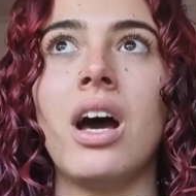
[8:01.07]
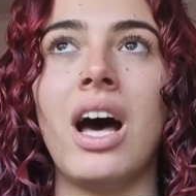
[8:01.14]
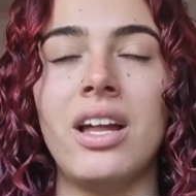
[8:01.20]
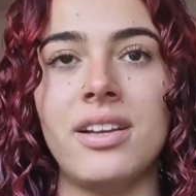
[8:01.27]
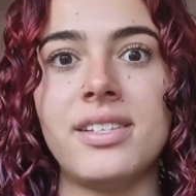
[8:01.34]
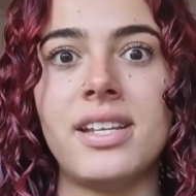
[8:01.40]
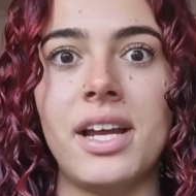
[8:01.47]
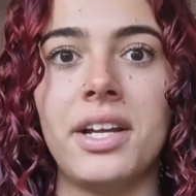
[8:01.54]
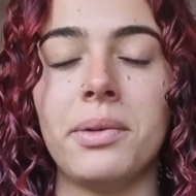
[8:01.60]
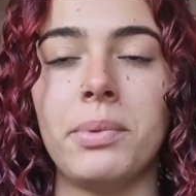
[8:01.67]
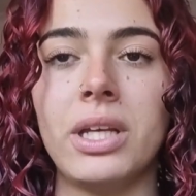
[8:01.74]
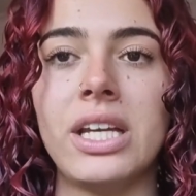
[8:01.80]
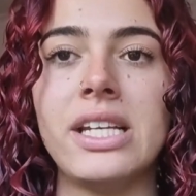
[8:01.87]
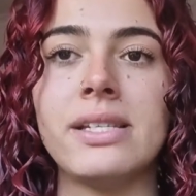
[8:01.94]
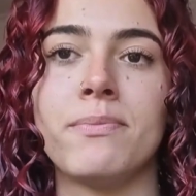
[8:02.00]

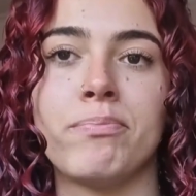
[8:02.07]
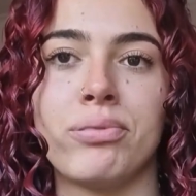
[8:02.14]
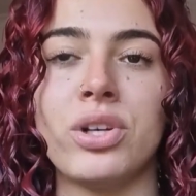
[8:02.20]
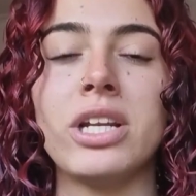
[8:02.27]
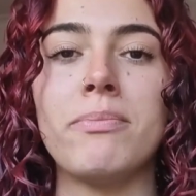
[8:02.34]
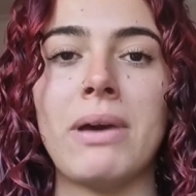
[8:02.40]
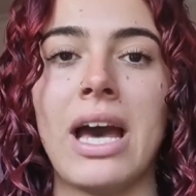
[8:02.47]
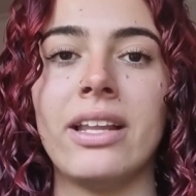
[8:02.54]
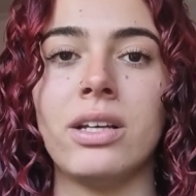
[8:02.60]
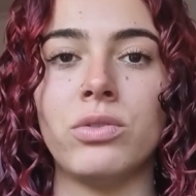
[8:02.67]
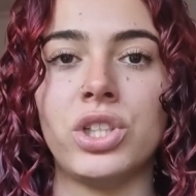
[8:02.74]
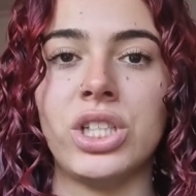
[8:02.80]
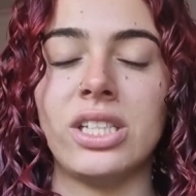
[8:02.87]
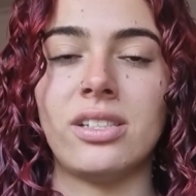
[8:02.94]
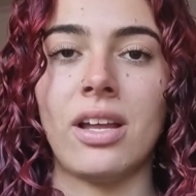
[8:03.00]
Understandably, he's pretty mad
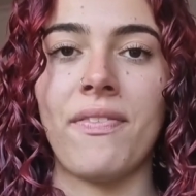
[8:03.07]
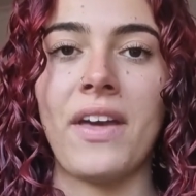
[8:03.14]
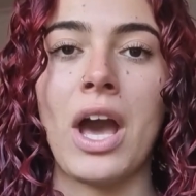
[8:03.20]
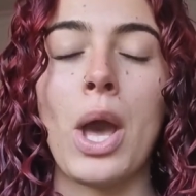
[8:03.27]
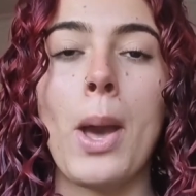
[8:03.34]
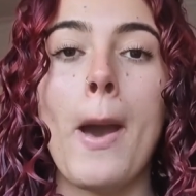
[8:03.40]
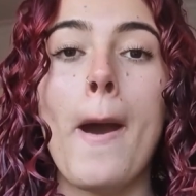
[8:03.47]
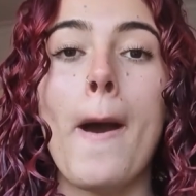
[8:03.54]
that she's done that.